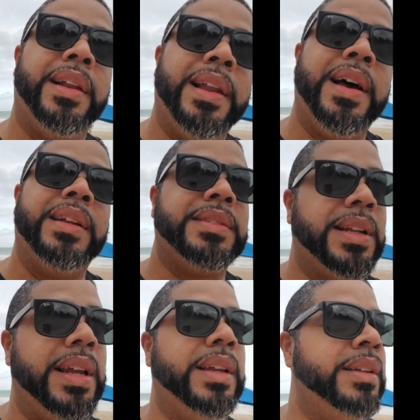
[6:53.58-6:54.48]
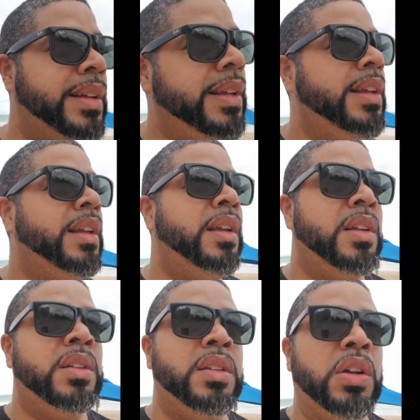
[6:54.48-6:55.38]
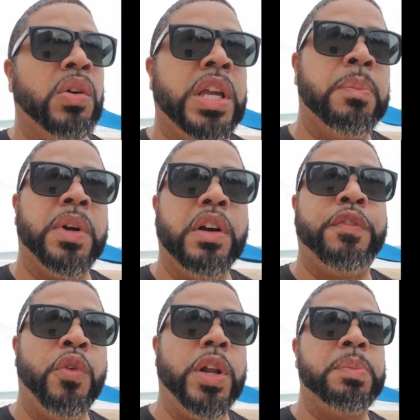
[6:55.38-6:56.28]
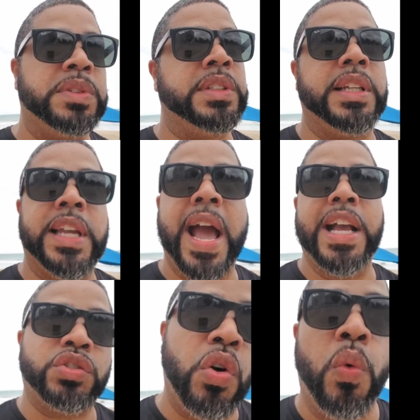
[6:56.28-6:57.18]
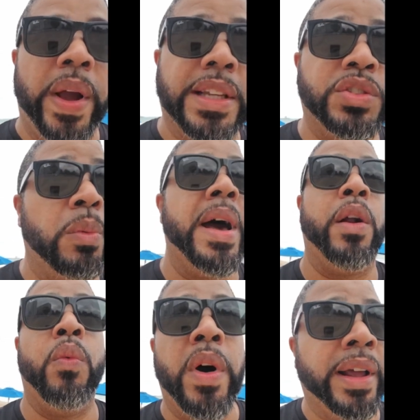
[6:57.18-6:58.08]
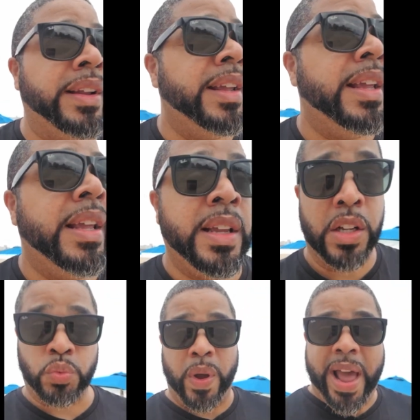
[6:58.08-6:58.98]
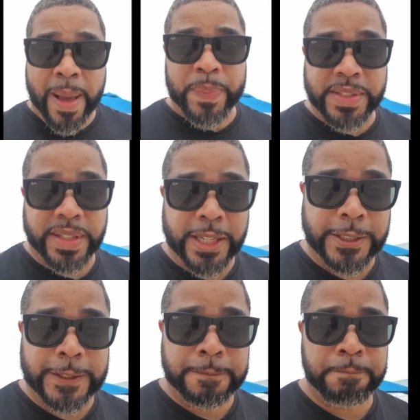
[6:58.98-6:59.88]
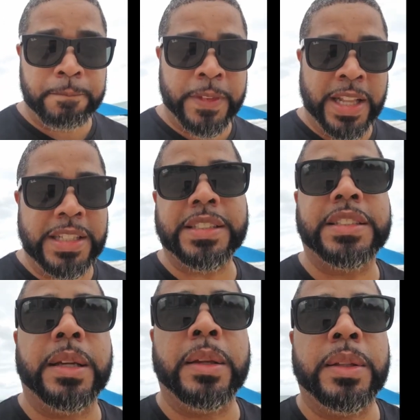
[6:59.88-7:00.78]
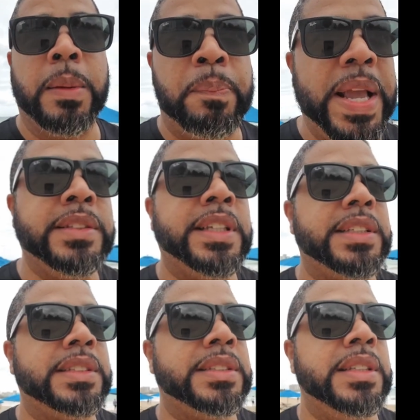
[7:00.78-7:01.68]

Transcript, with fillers: online, he said, hey, you know, keep a good 40% cash always, no matter what. Because what happens is, and this is the, the basics